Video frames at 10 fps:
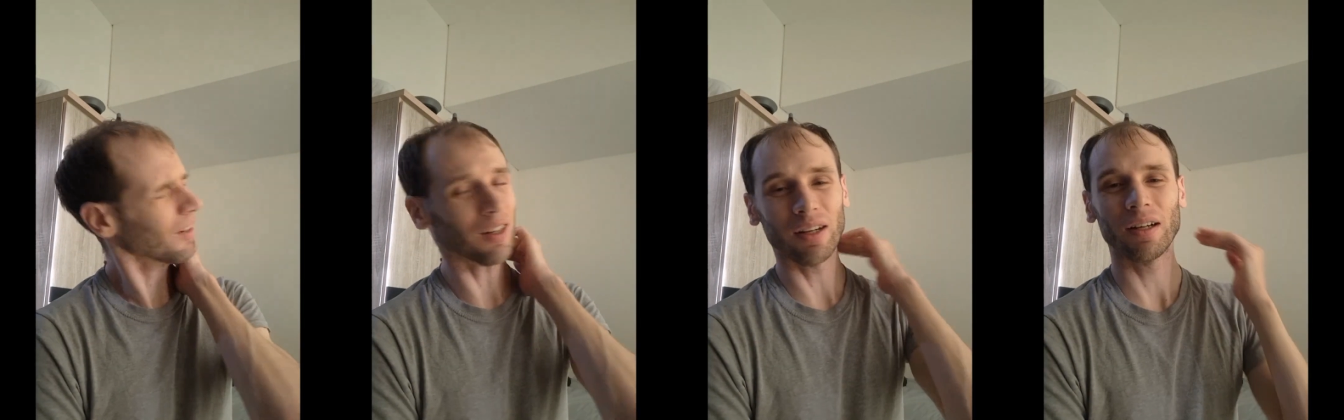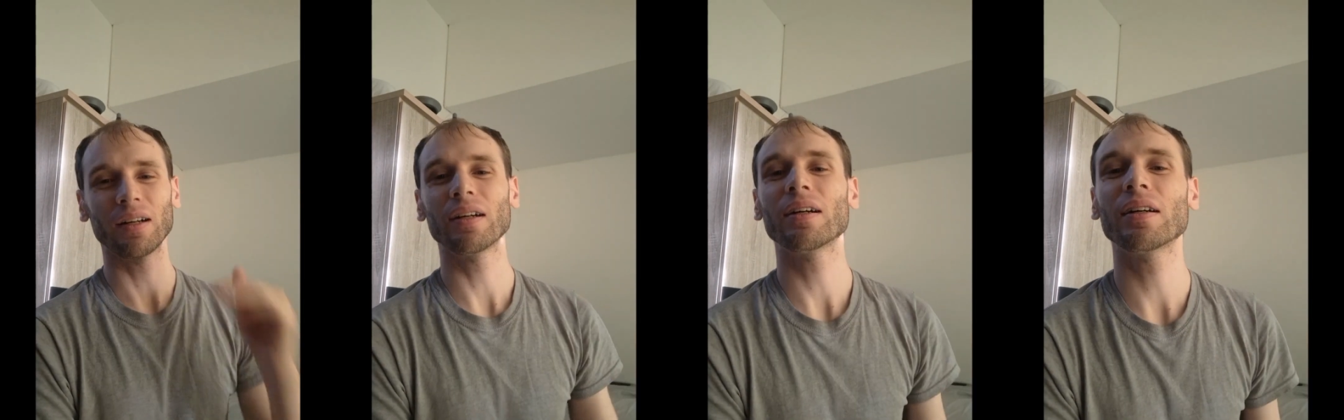If
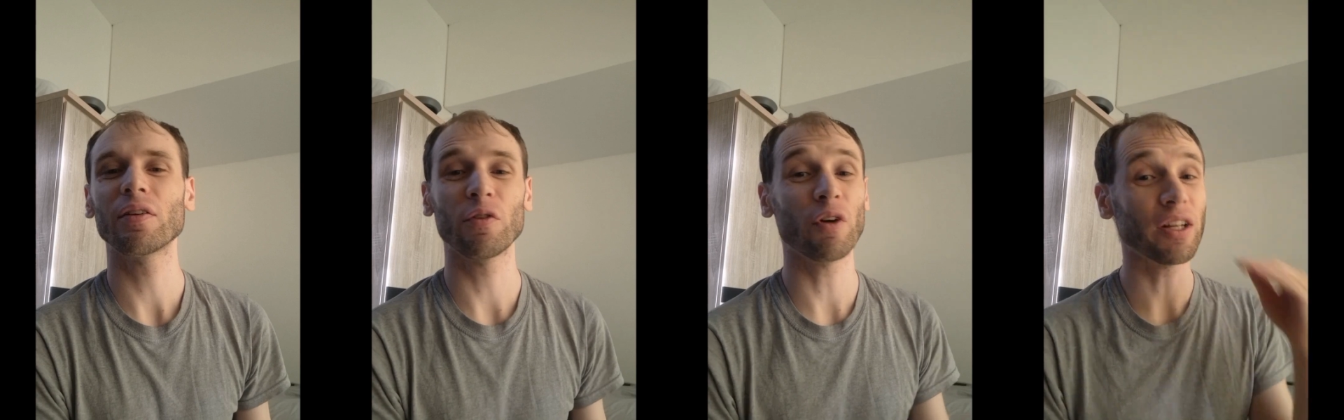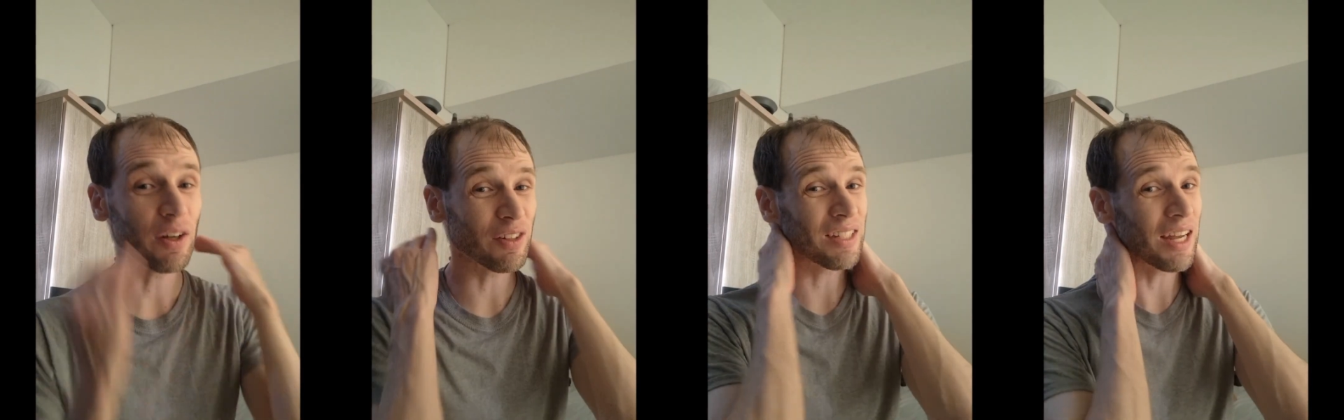you find
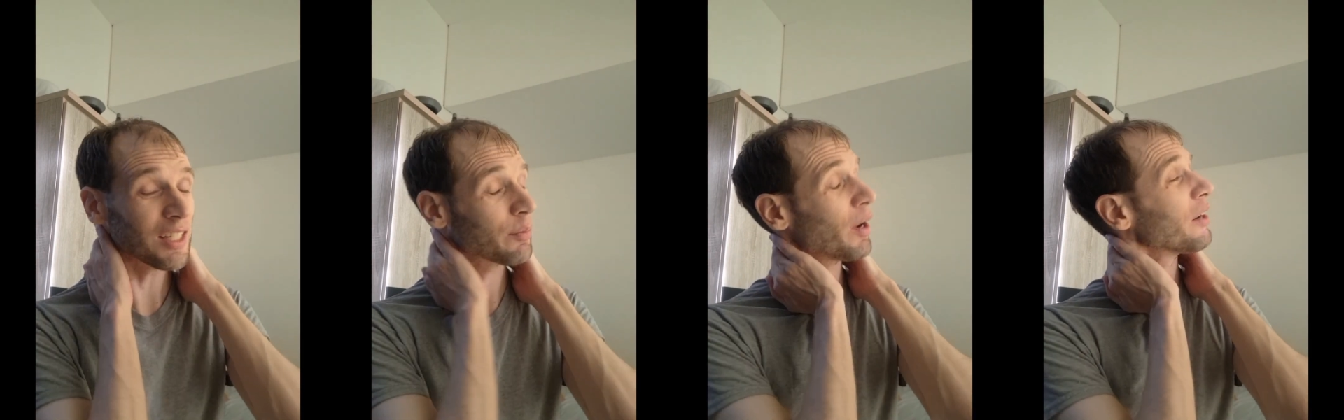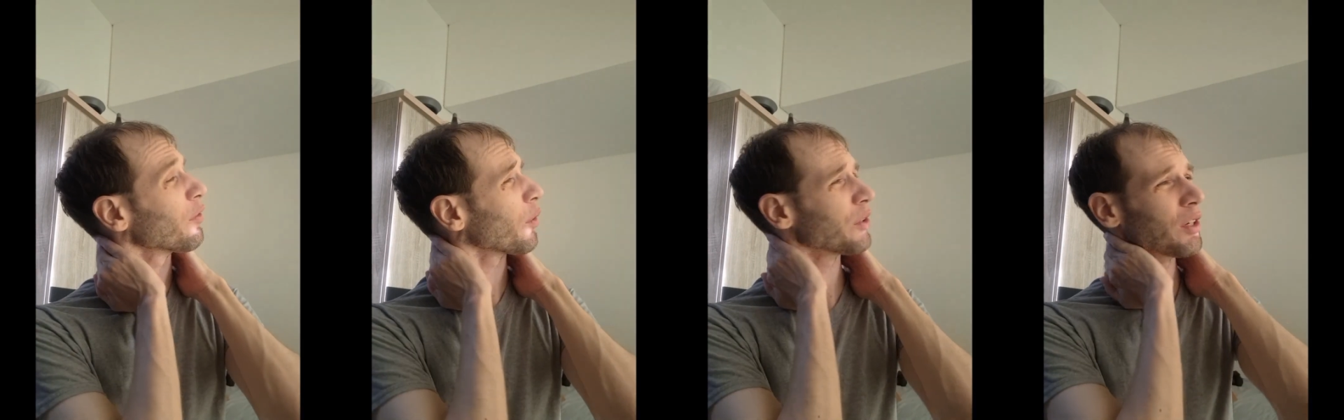you have a tight spot,
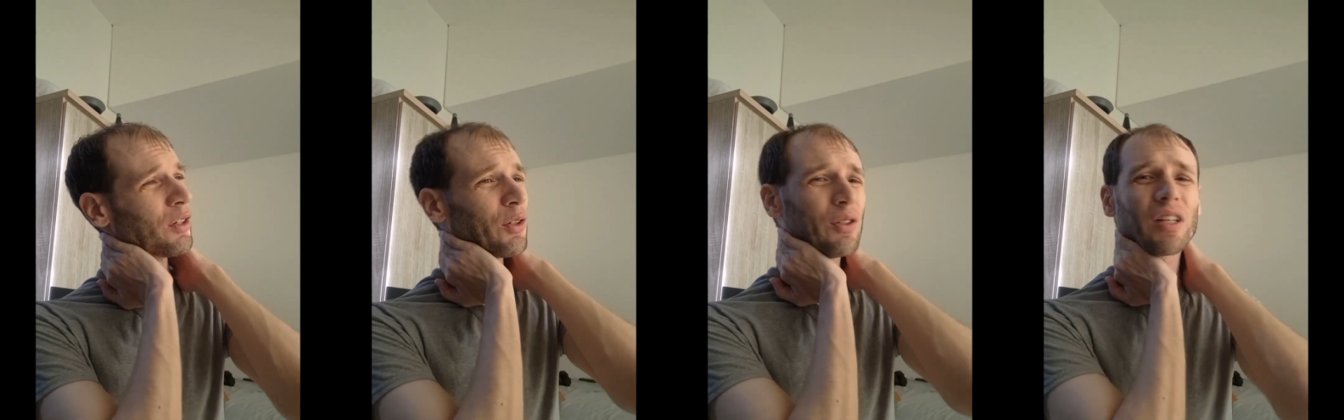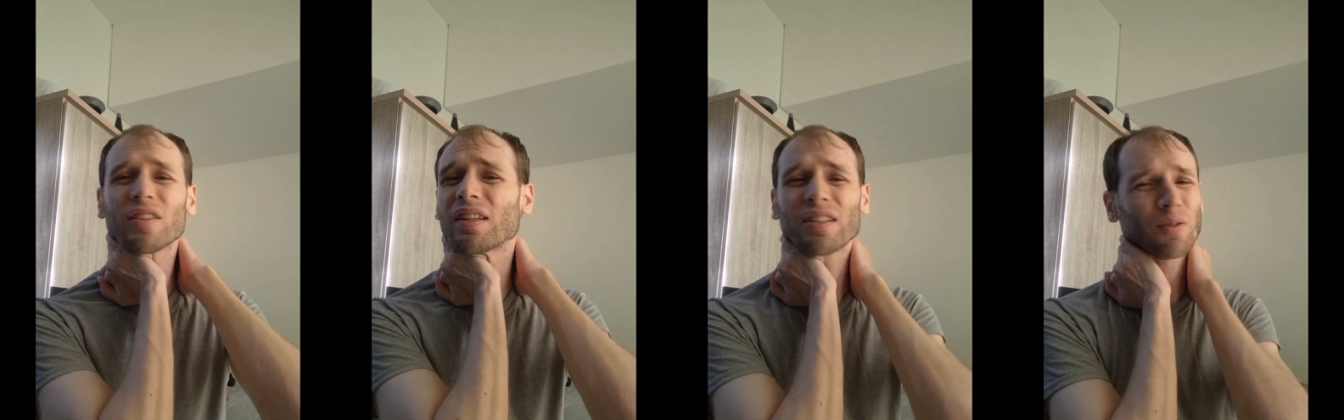of course you can do
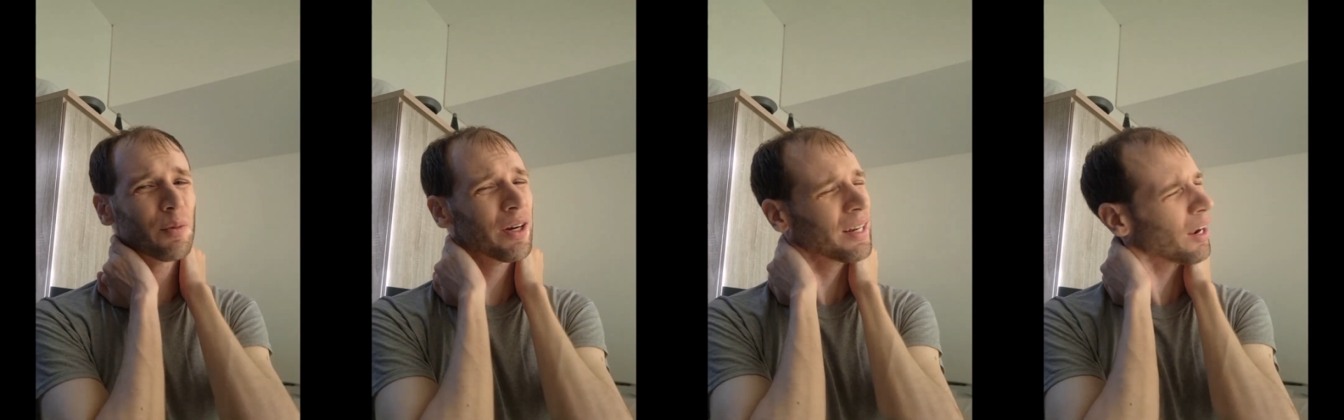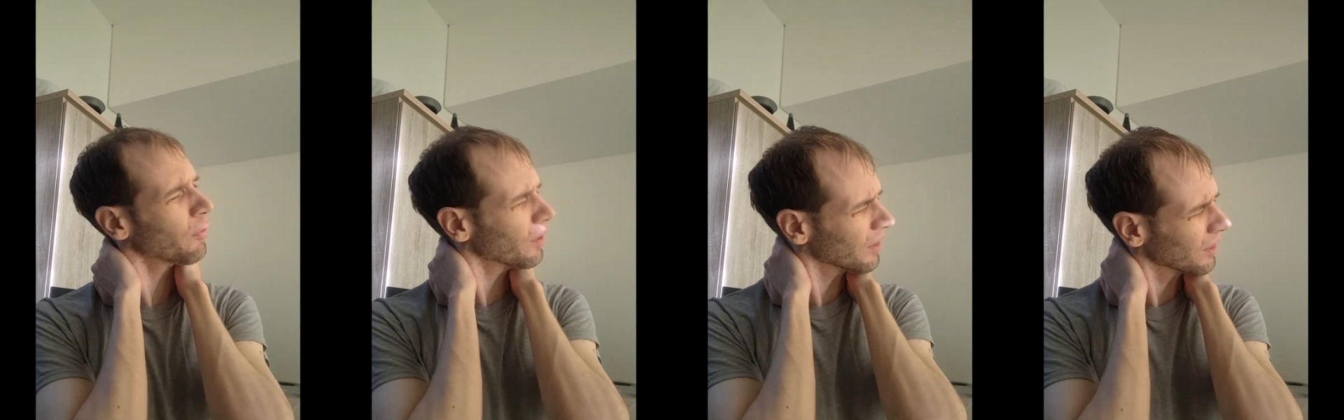just this, work it
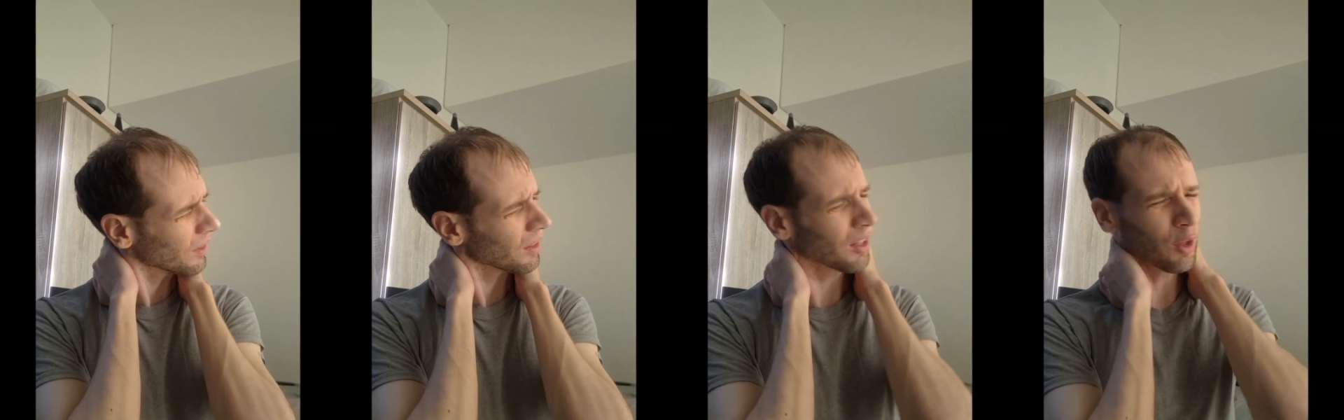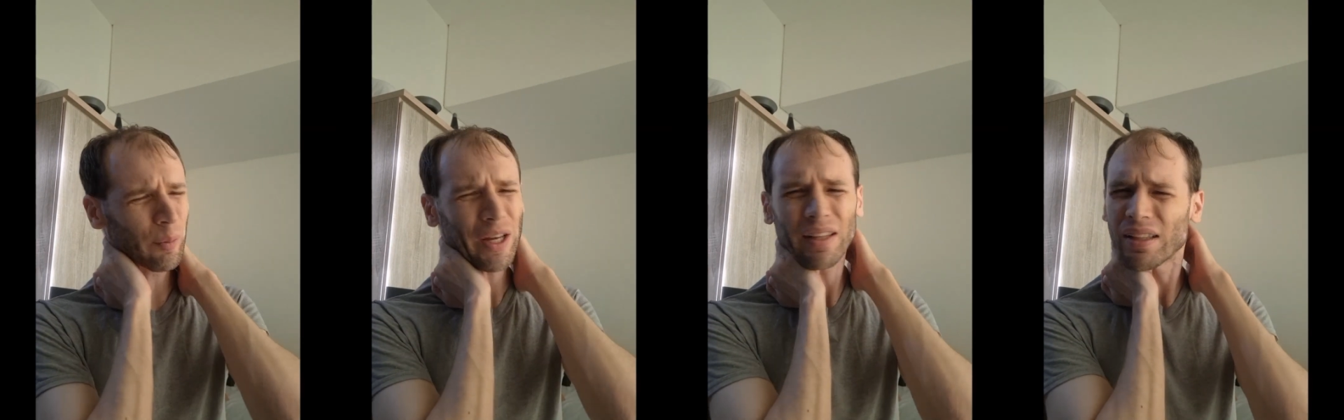out a little
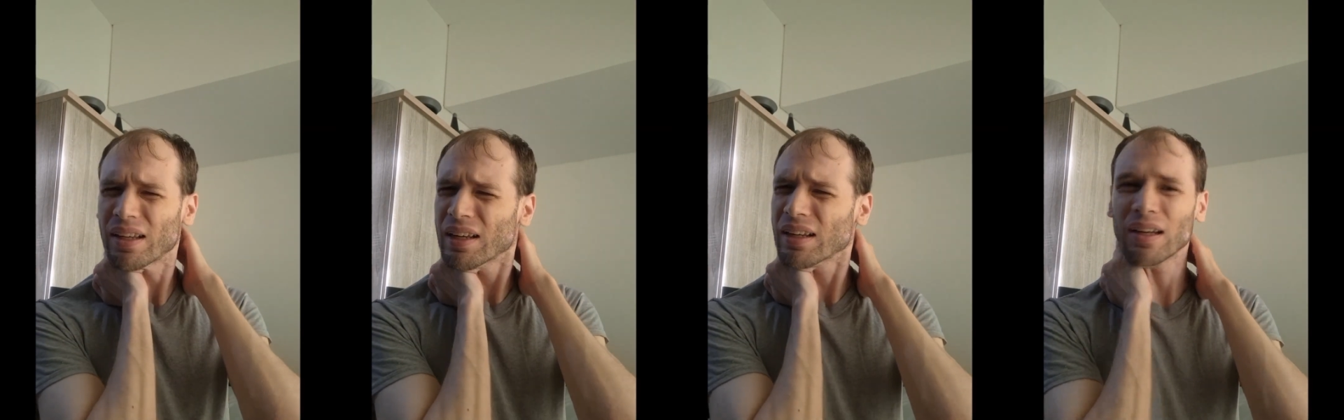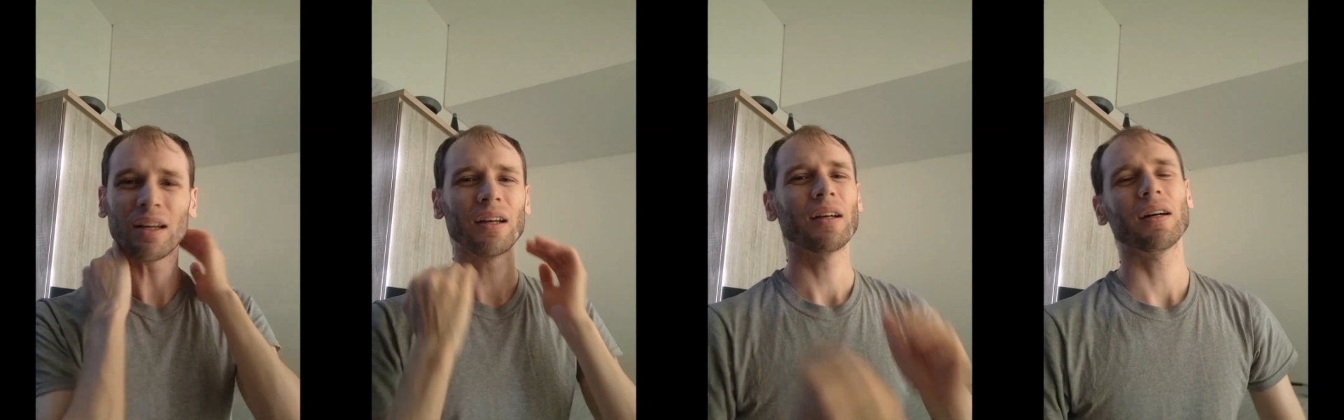bit.
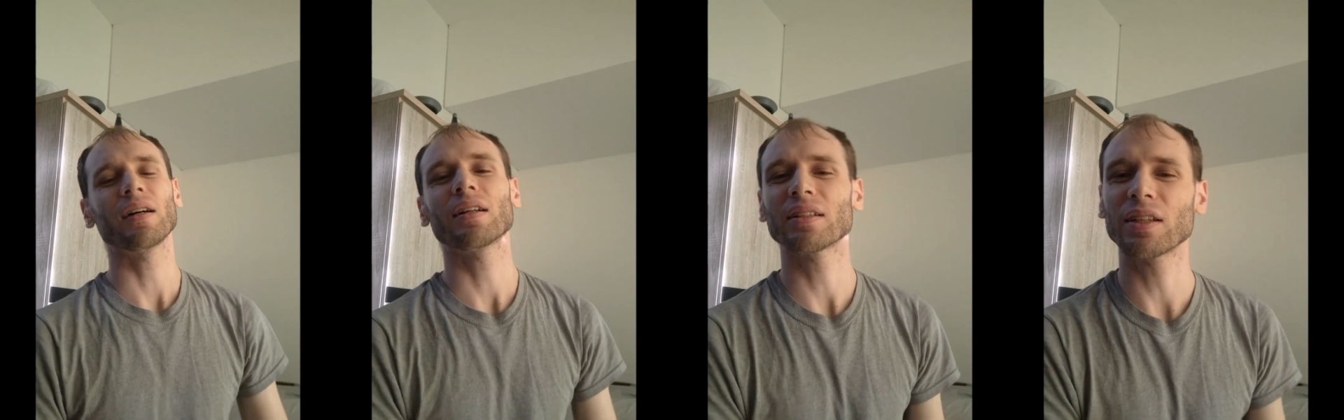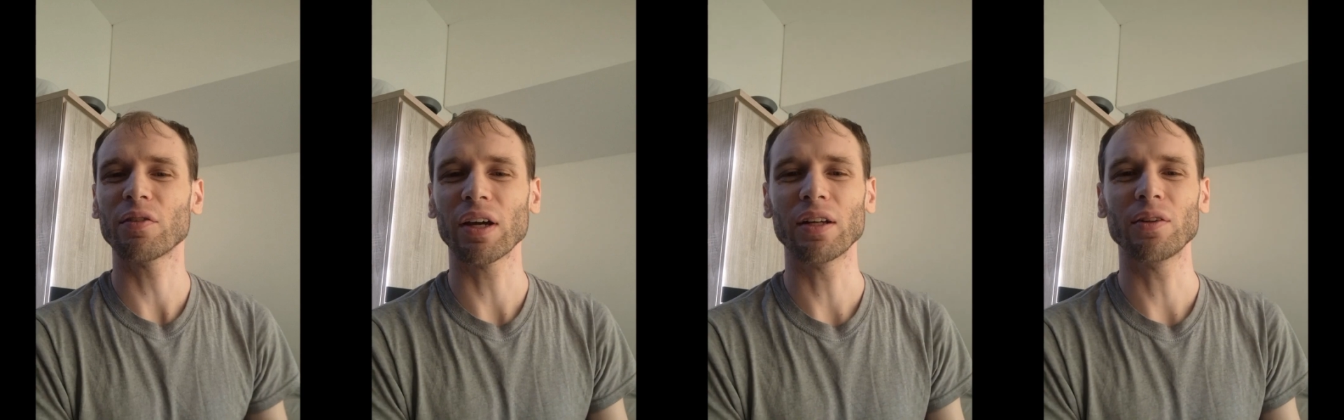Let's see
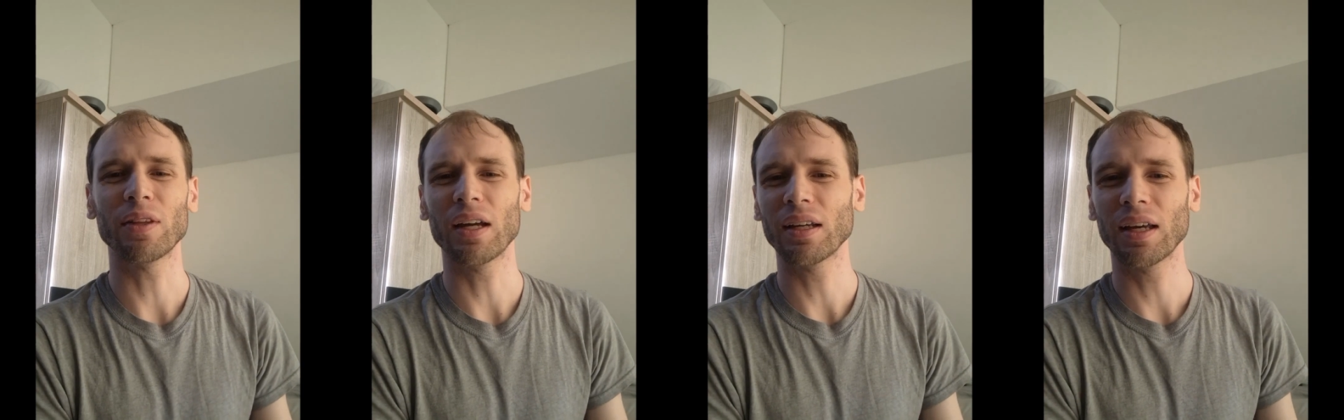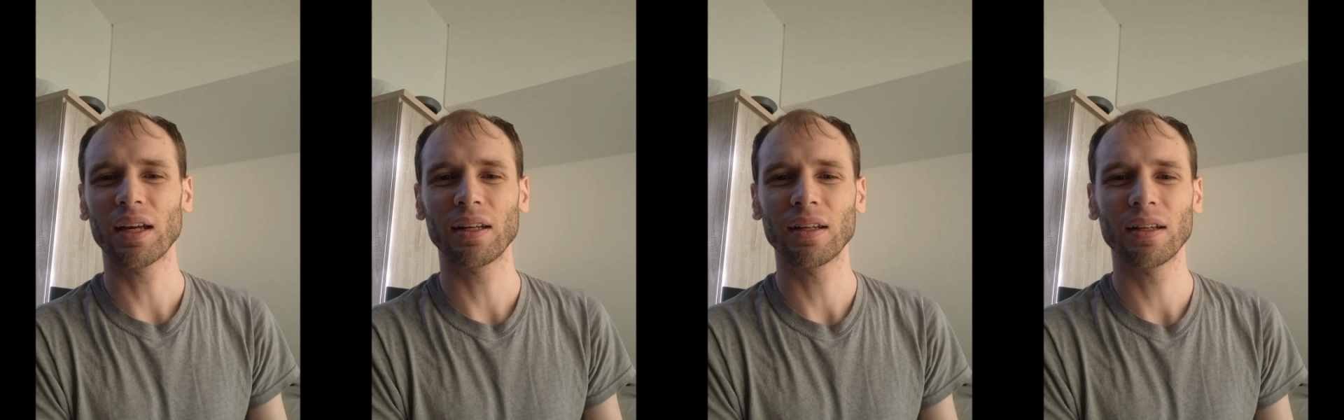if I can do that
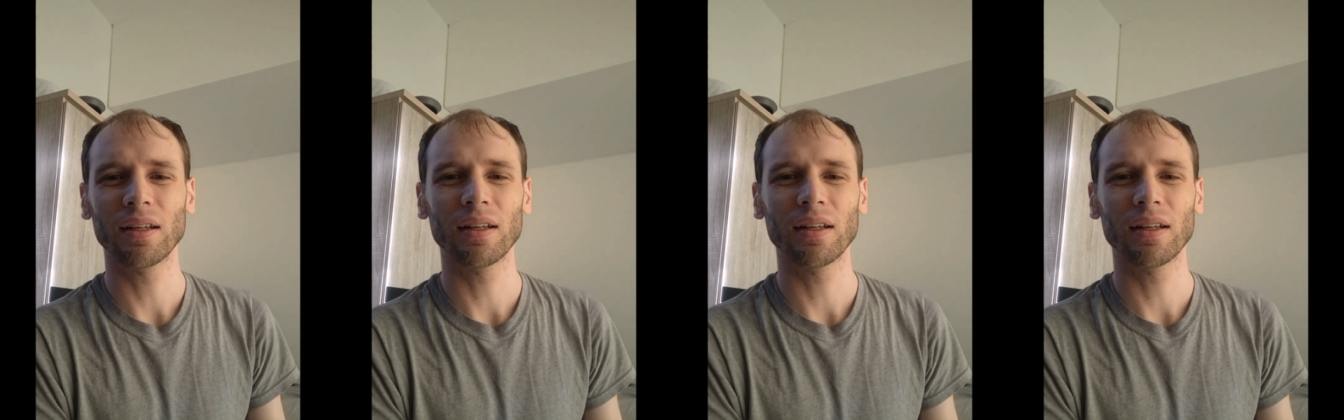again.